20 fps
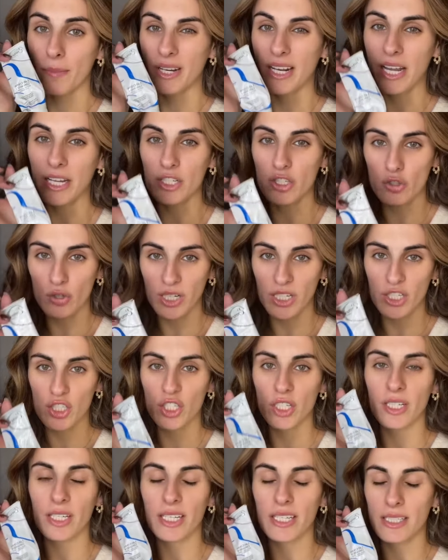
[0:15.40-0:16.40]

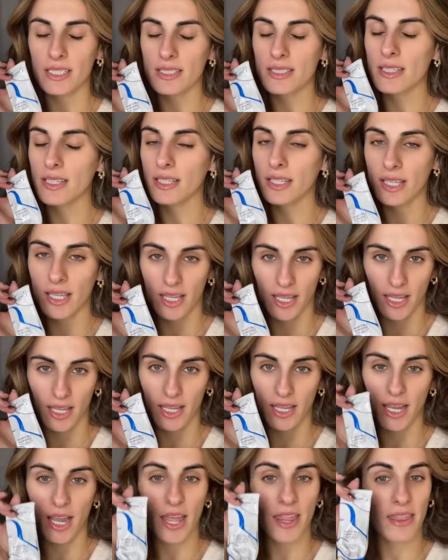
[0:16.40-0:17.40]
hydration is
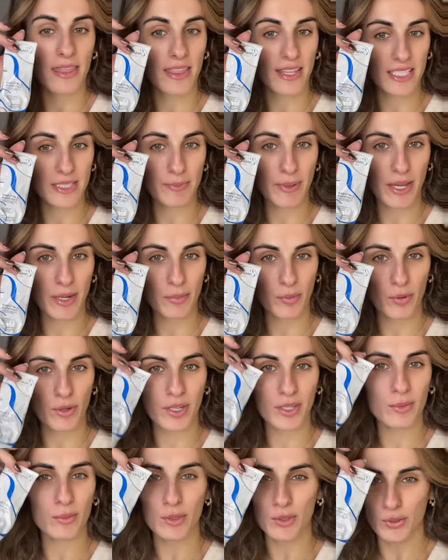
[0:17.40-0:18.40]
key, and this bad
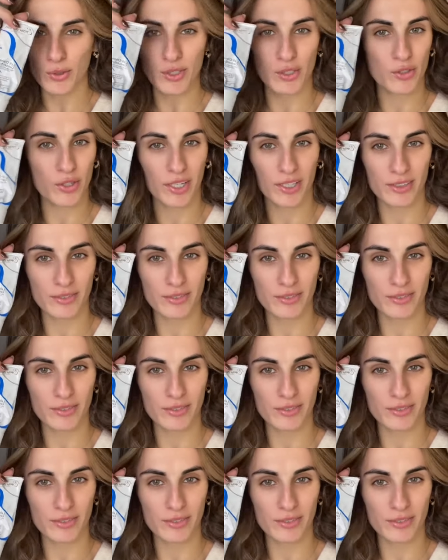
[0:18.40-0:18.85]
boy will do the trick.